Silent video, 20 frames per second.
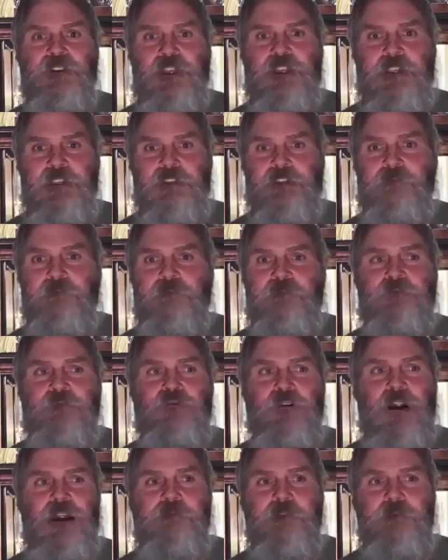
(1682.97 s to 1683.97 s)
My first
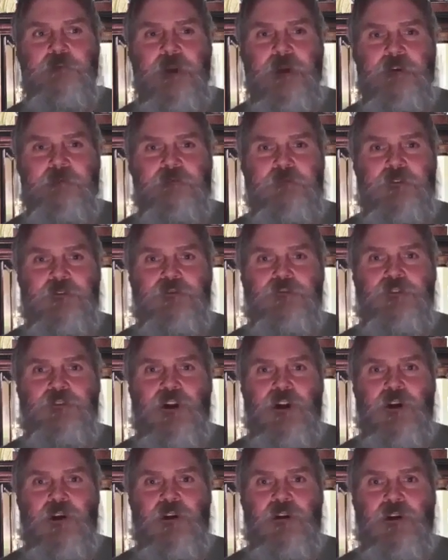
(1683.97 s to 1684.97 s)
kiss, driving
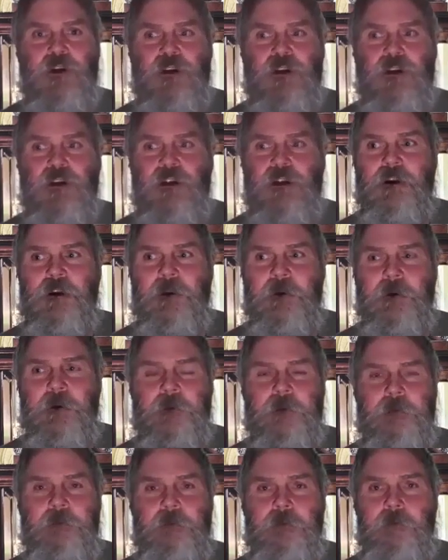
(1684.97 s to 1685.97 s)
my first car,
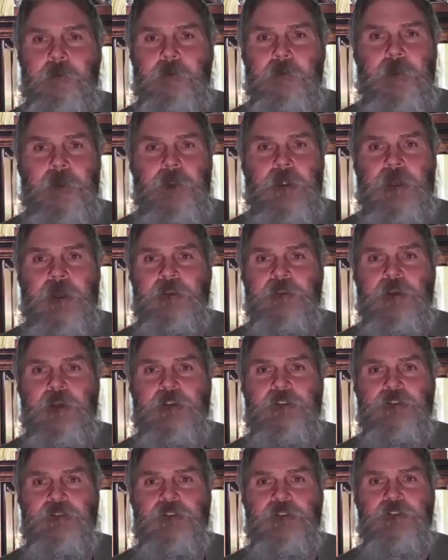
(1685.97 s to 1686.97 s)
uh,
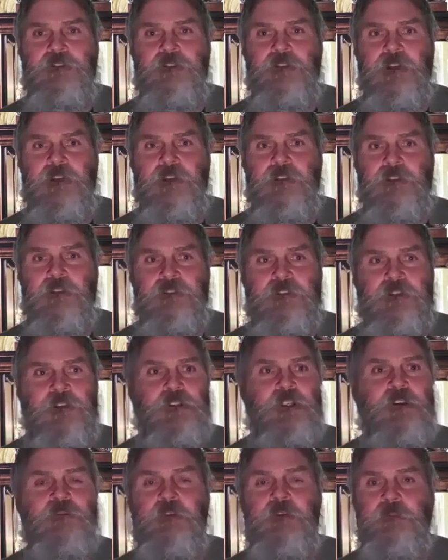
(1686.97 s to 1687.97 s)
and, and,
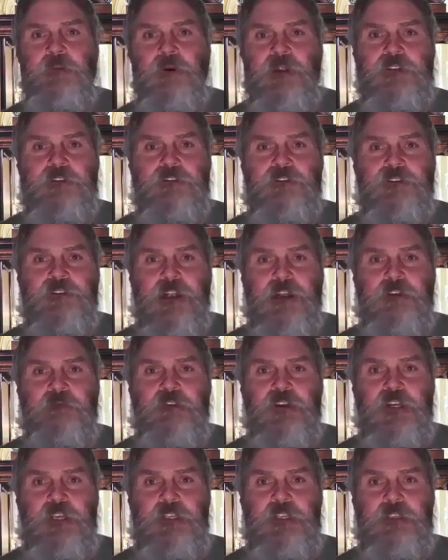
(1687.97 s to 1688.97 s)
just uh, the different
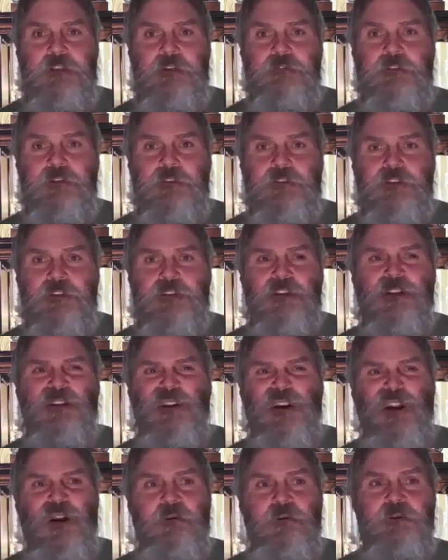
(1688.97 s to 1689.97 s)
places I've lived.
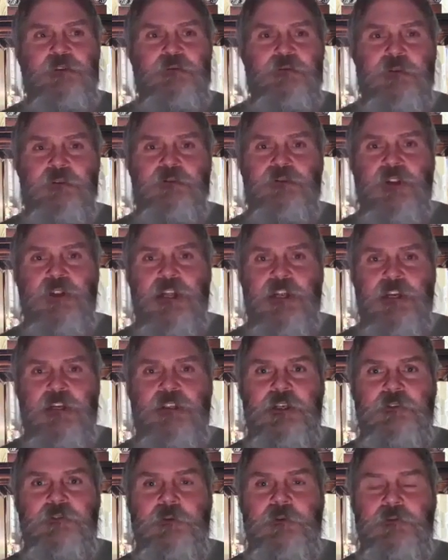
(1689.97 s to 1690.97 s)
You know, it
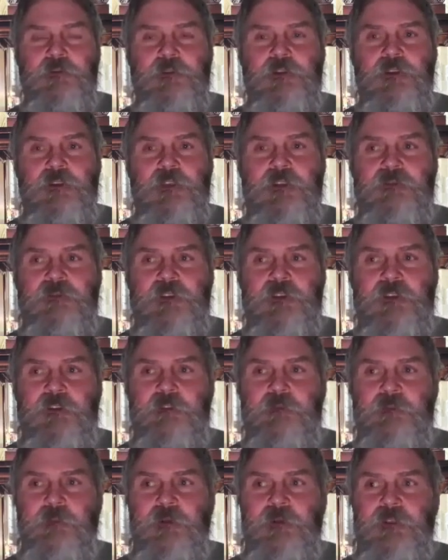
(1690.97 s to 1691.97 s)
always feels kind of different
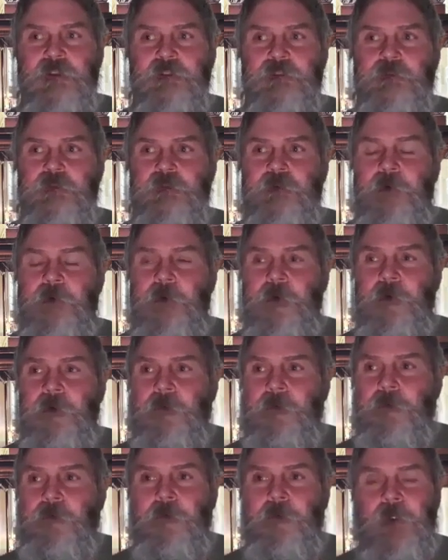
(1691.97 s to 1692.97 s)
when you live in other
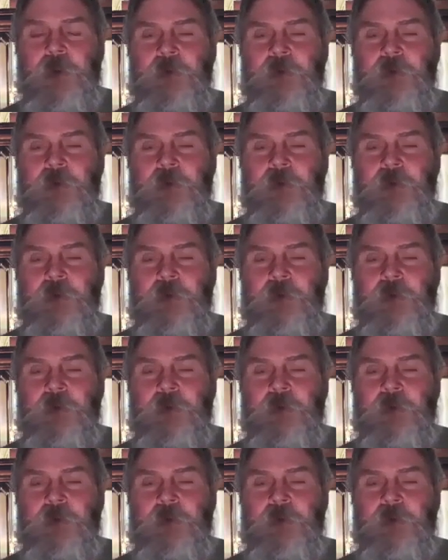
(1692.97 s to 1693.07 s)
places.